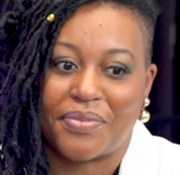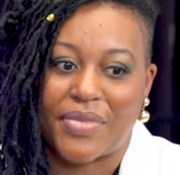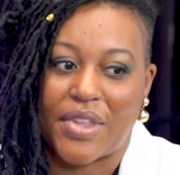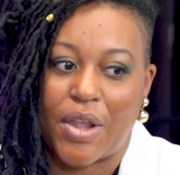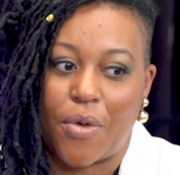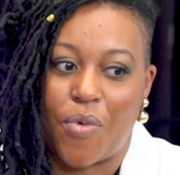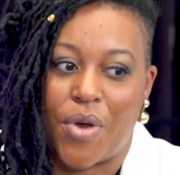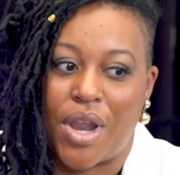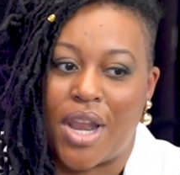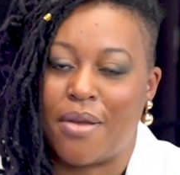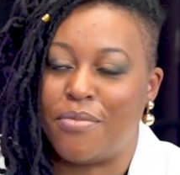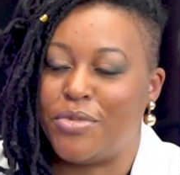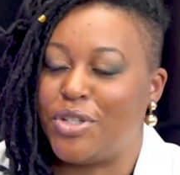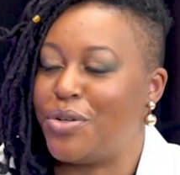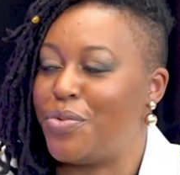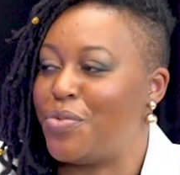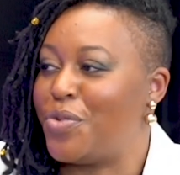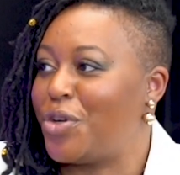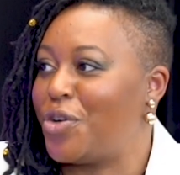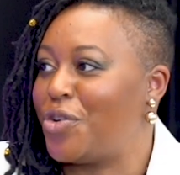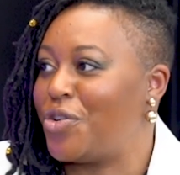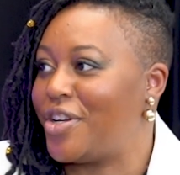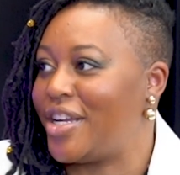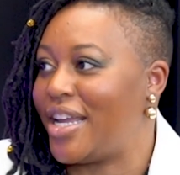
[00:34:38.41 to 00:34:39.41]
what I'm doing
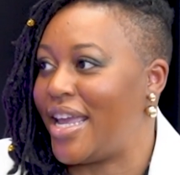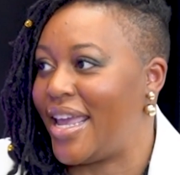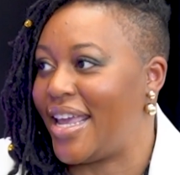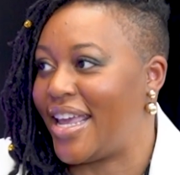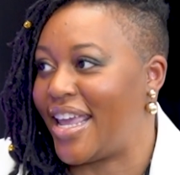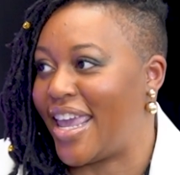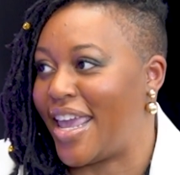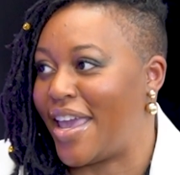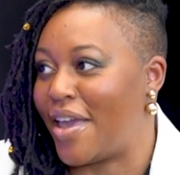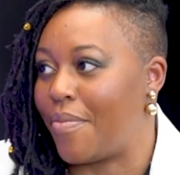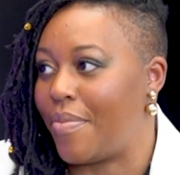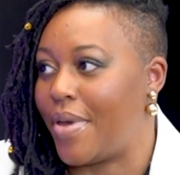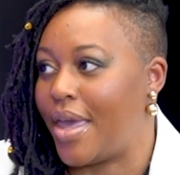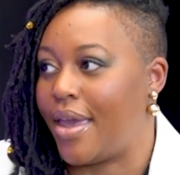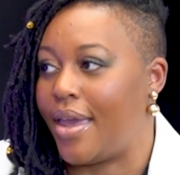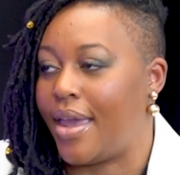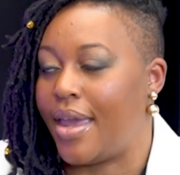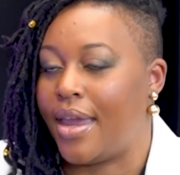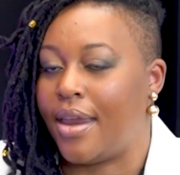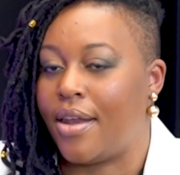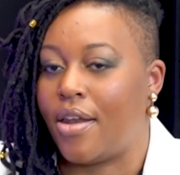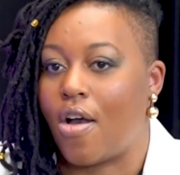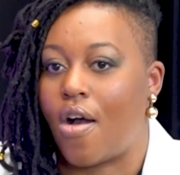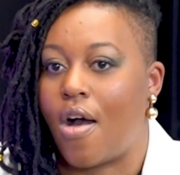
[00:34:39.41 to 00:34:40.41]
with Create
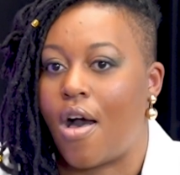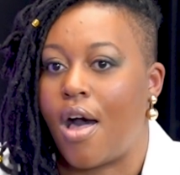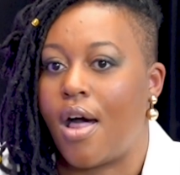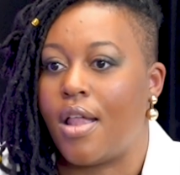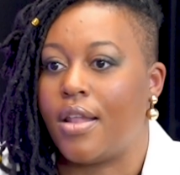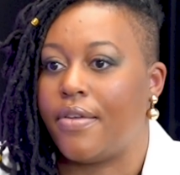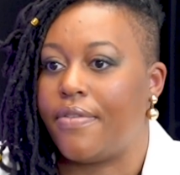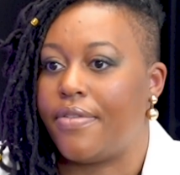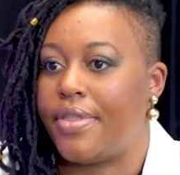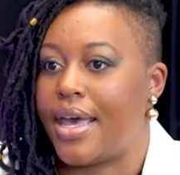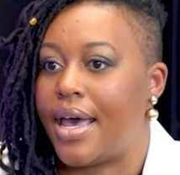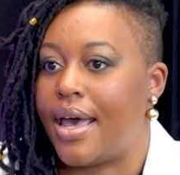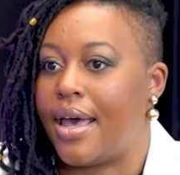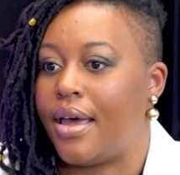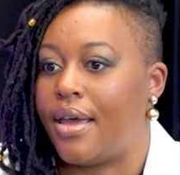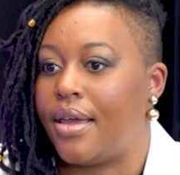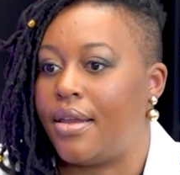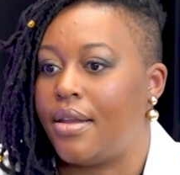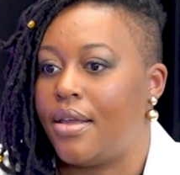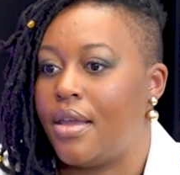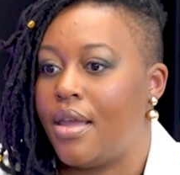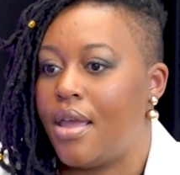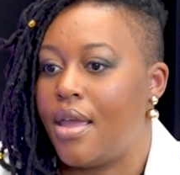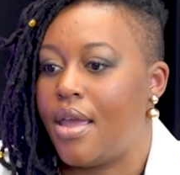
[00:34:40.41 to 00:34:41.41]
campaign, all of that
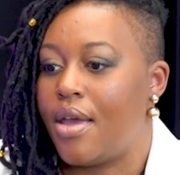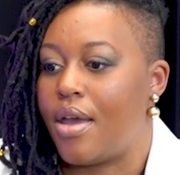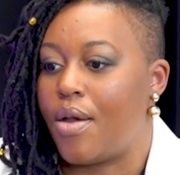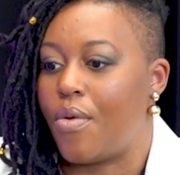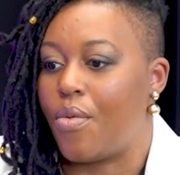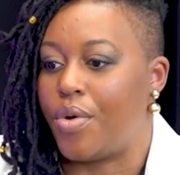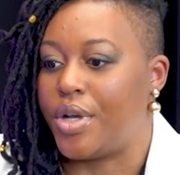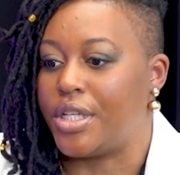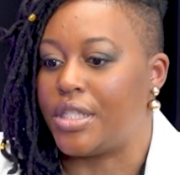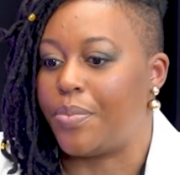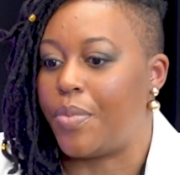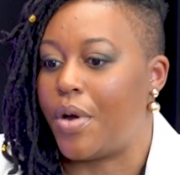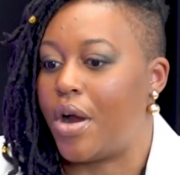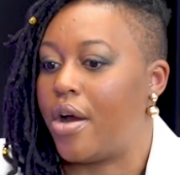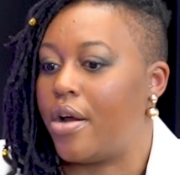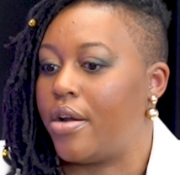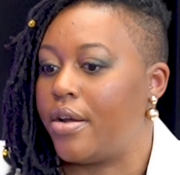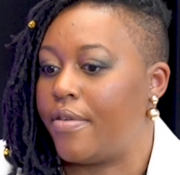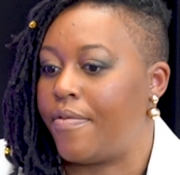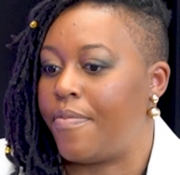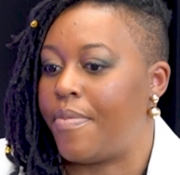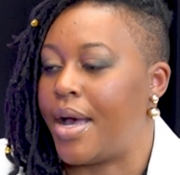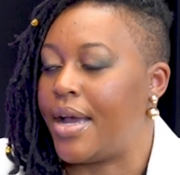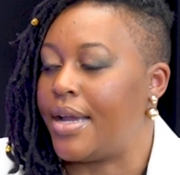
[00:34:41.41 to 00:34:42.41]
was part
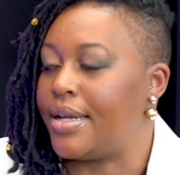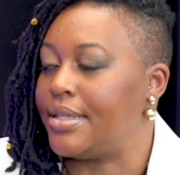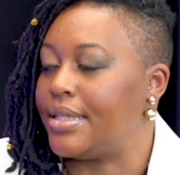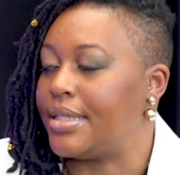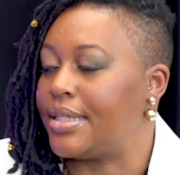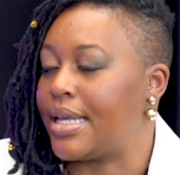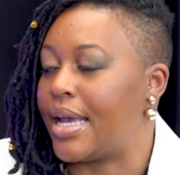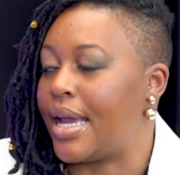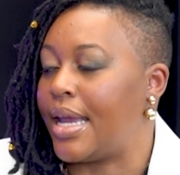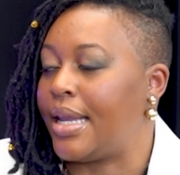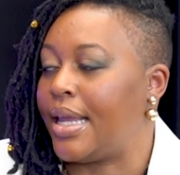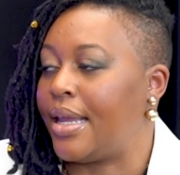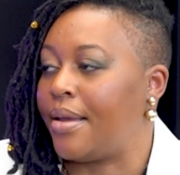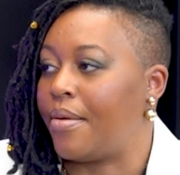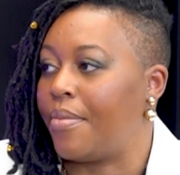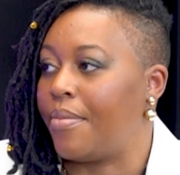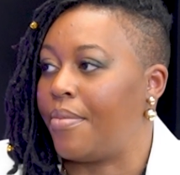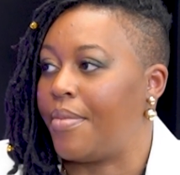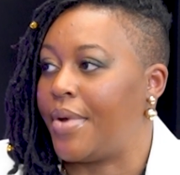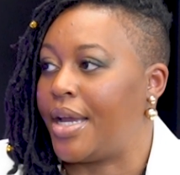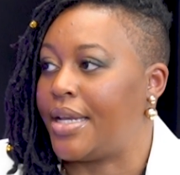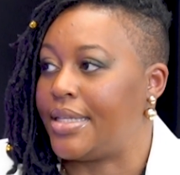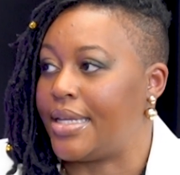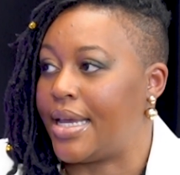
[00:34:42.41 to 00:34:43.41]
of my designing
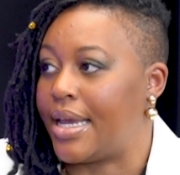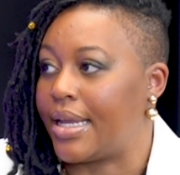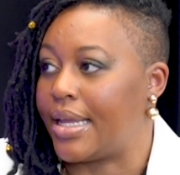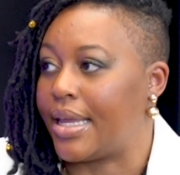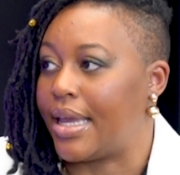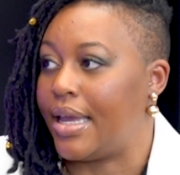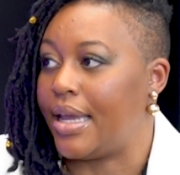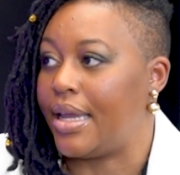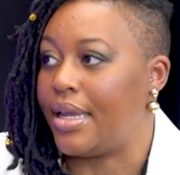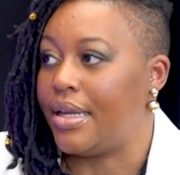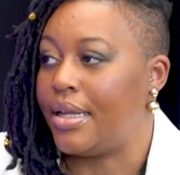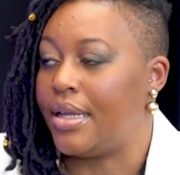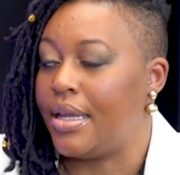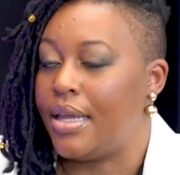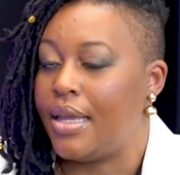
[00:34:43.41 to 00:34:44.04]
my decade.